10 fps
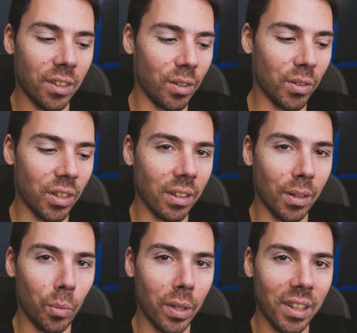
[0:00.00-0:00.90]
Who's
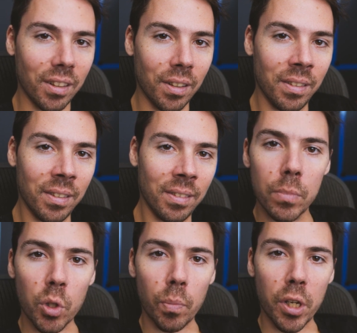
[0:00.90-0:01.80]
gonna win it?
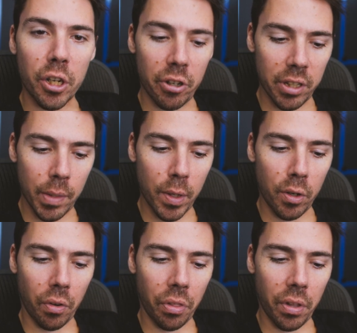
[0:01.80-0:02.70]
So I'm curious about
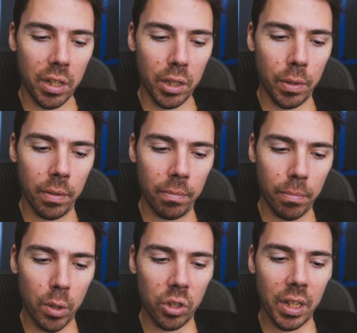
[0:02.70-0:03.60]
your thoughts.
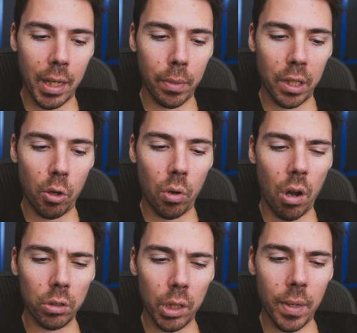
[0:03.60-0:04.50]
Post it down below.
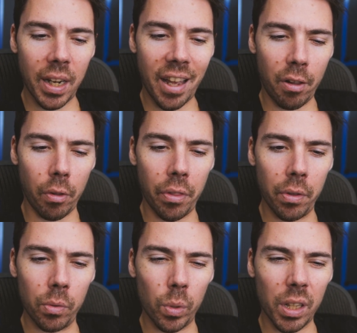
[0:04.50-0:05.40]
Ultimate health.
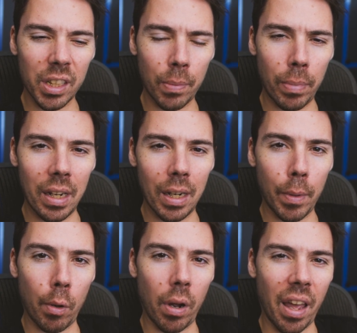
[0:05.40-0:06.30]
We're not speaking
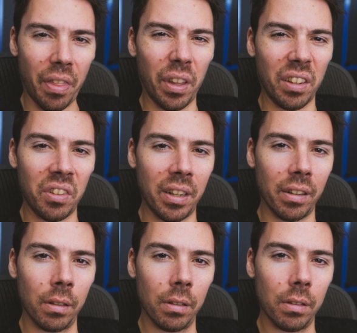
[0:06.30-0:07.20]
about ethics
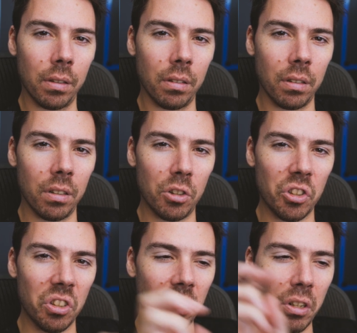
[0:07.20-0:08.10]
here, you
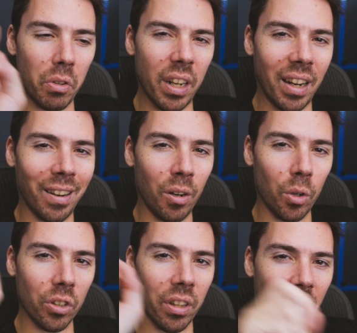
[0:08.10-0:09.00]
snooty high
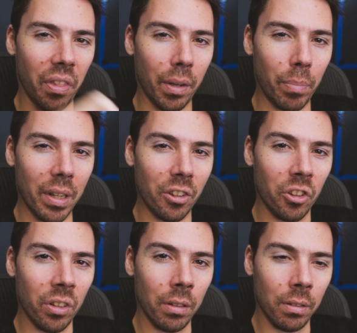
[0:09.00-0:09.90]
horse ethic
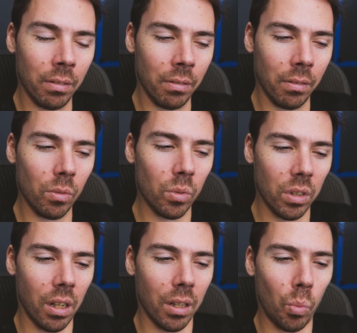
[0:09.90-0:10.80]
bitch.
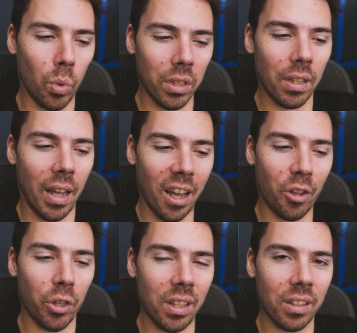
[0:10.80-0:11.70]
Talking what's the
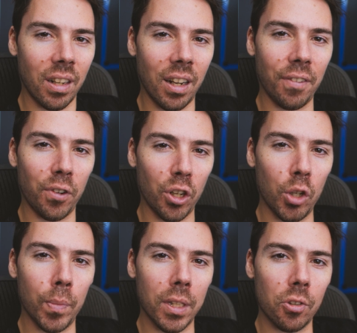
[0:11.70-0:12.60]
healthiest diet for
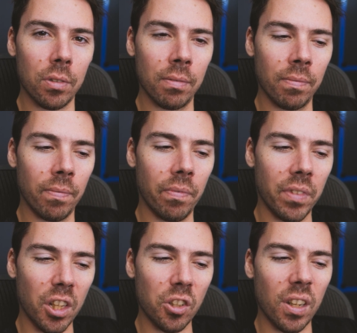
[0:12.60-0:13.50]
humans?
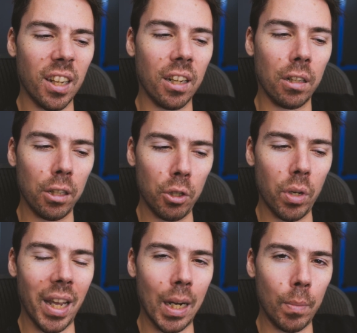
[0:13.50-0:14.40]
Does it include
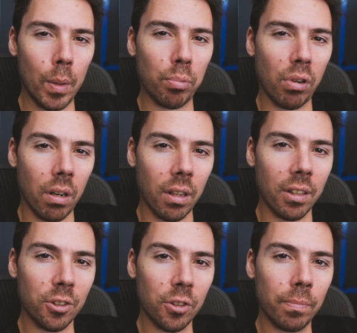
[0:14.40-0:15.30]
animal
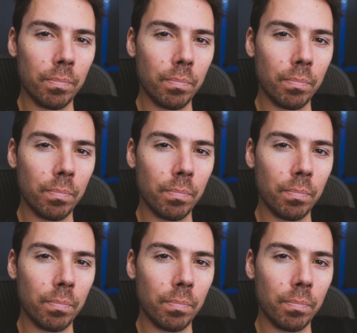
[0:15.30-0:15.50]
products?